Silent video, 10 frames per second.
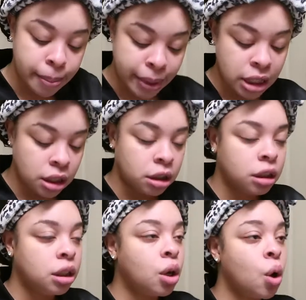
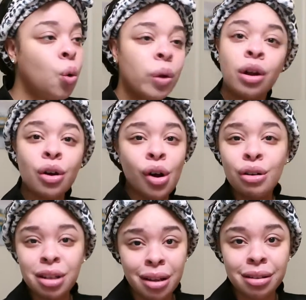basically, we are
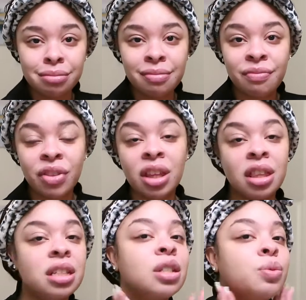all done.
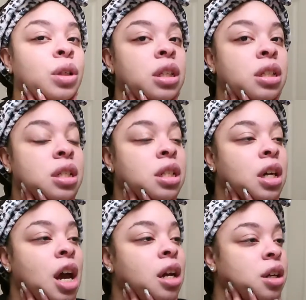This is really just
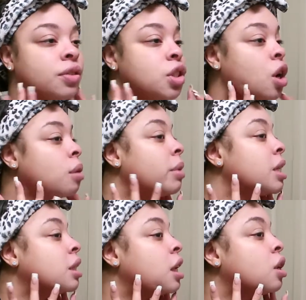to kind of start my
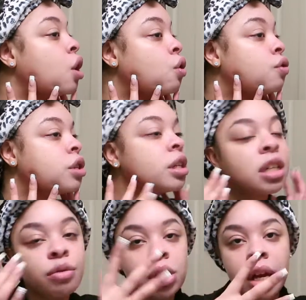skin over,
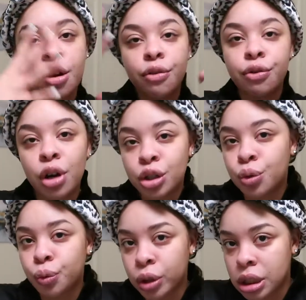give it like a fresh
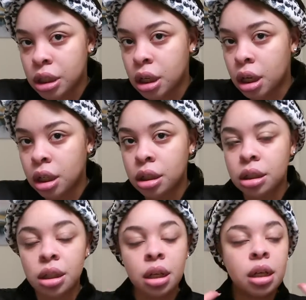
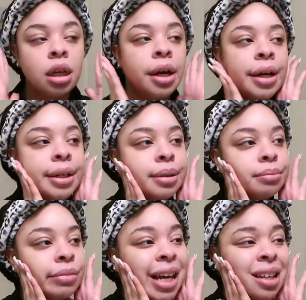restart.
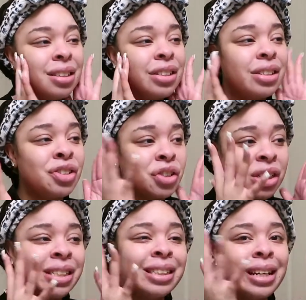and
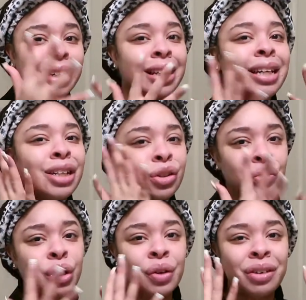just let it heal
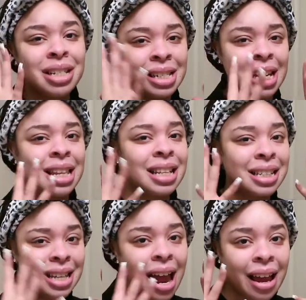for the rest of the
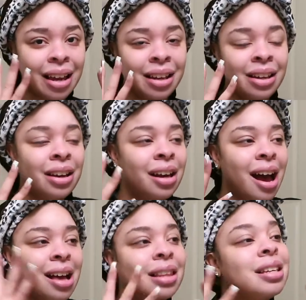day.
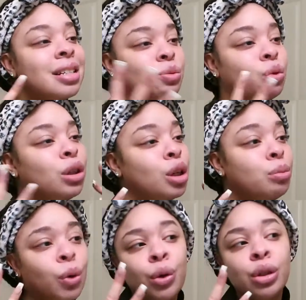I think it's really
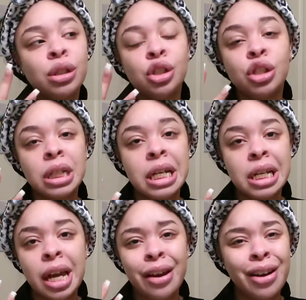important just to take
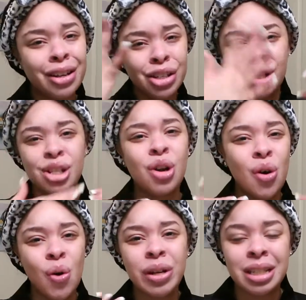care, and you just don't
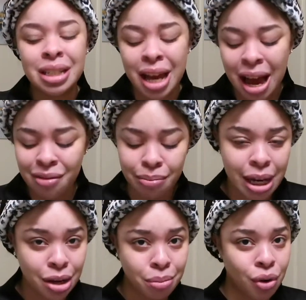always need to have makeup